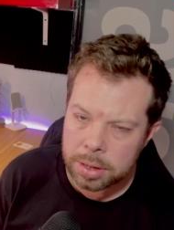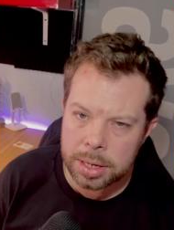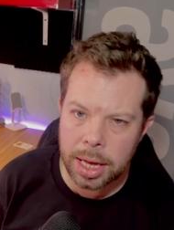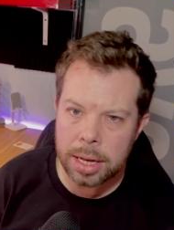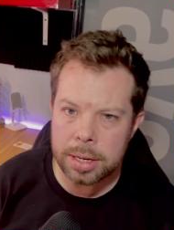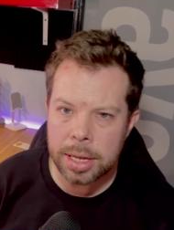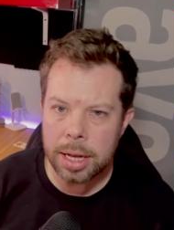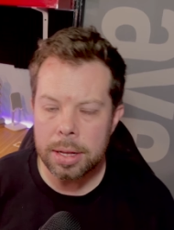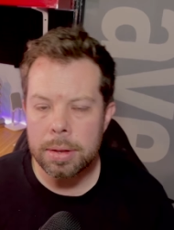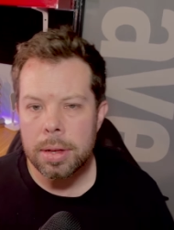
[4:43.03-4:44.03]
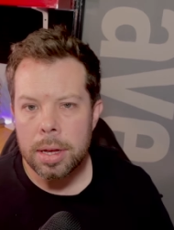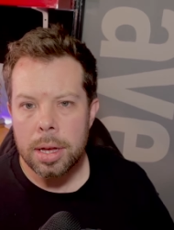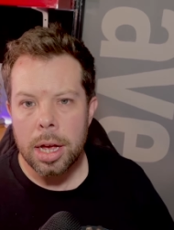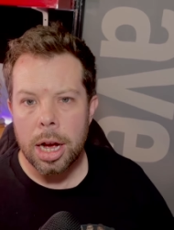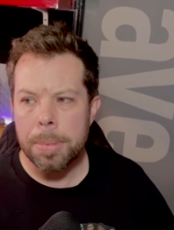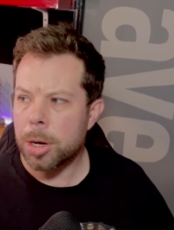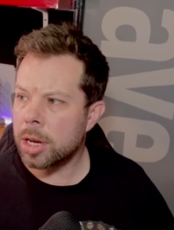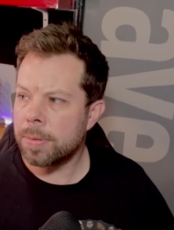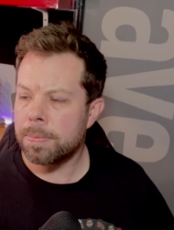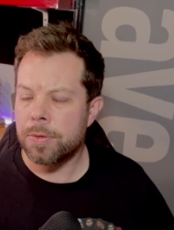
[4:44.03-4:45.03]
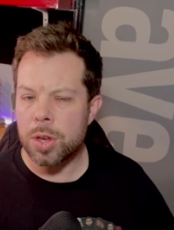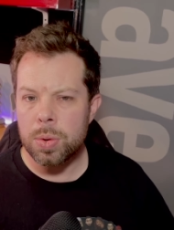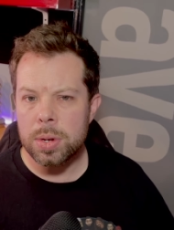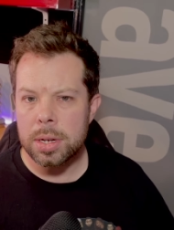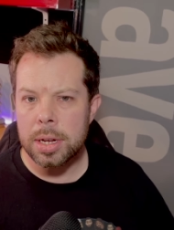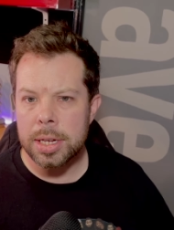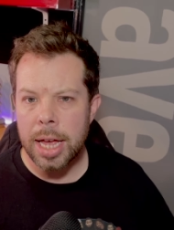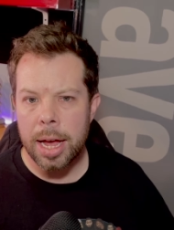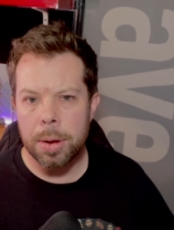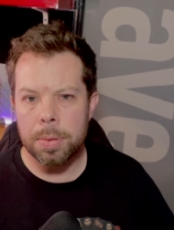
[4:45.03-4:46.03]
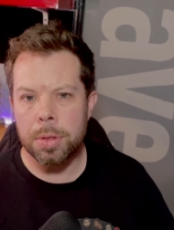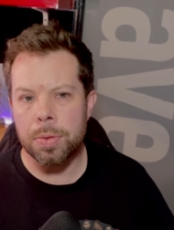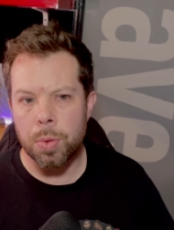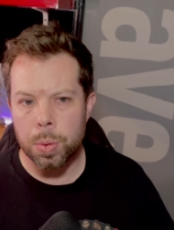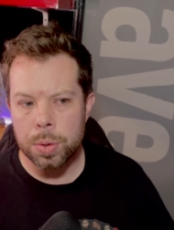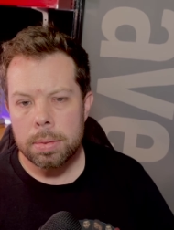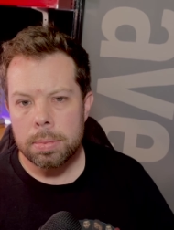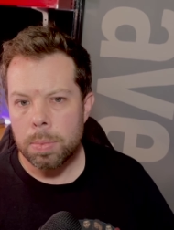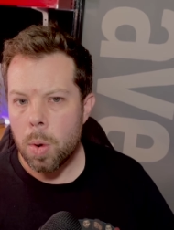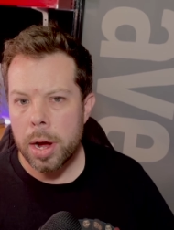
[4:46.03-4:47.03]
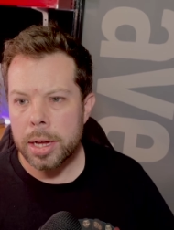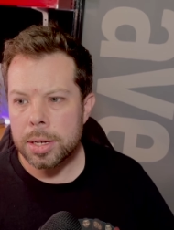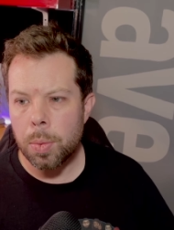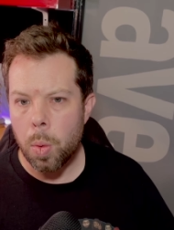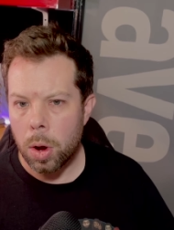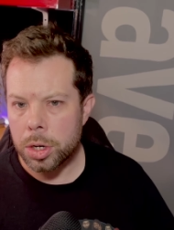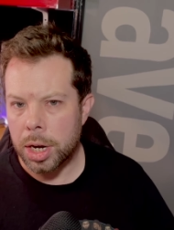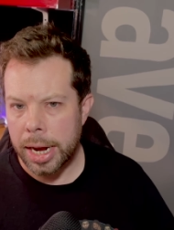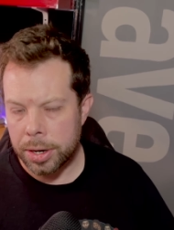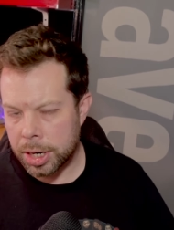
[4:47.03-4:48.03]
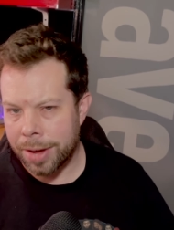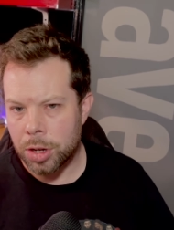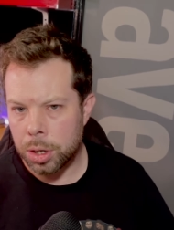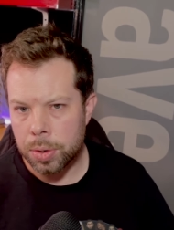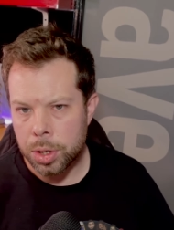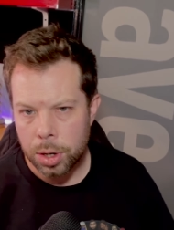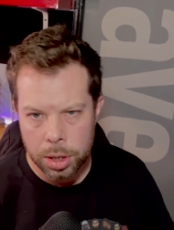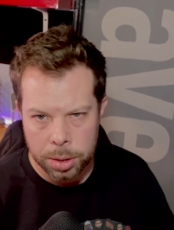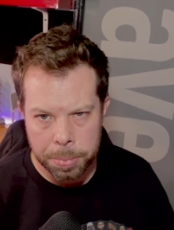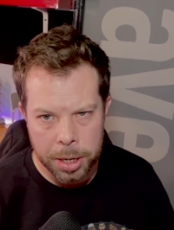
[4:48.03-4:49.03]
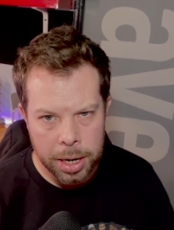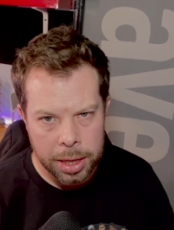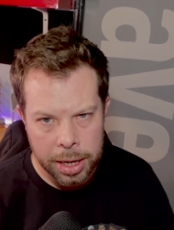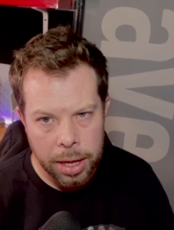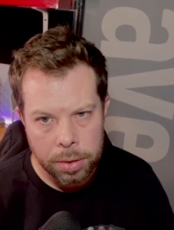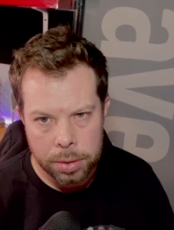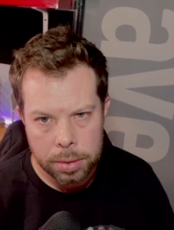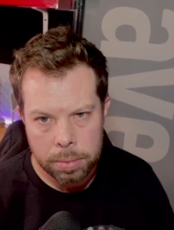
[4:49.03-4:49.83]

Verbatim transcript: Is that, is that, am I confused? Is that the rules? Why is a watch allowed to have its own charger but nothing else?